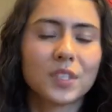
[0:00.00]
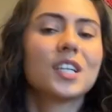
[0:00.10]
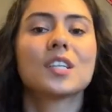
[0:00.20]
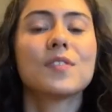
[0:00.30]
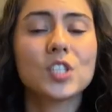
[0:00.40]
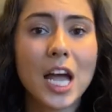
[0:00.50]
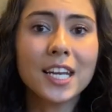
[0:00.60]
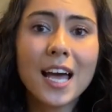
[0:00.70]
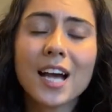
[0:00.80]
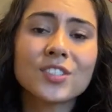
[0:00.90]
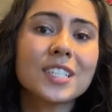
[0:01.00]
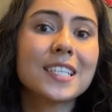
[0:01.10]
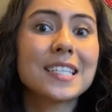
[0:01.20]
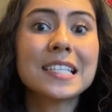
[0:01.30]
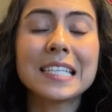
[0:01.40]
The vagina actually
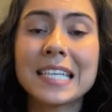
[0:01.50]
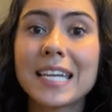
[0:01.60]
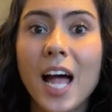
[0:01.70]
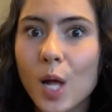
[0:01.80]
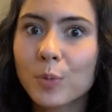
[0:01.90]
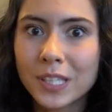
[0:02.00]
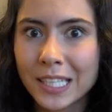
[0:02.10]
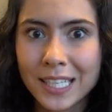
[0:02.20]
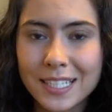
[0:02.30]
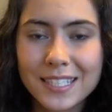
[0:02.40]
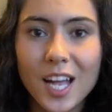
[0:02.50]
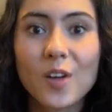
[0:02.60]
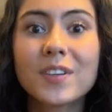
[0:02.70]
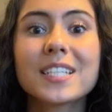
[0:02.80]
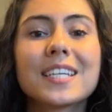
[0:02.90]
doesn't need help cleaning itself
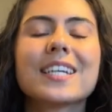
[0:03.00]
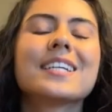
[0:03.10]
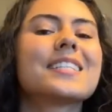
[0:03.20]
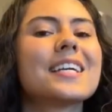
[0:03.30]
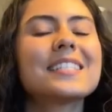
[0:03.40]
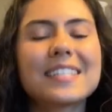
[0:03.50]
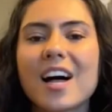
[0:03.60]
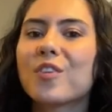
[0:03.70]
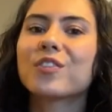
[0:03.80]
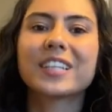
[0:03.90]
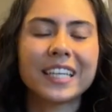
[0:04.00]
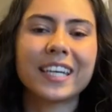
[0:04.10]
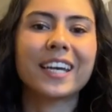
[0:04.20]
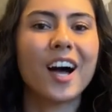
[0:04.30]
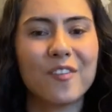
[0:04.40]
because it is a self-cleaning
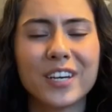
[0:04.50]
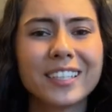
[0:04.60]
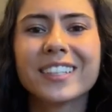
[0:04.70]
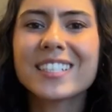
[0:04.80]
oven.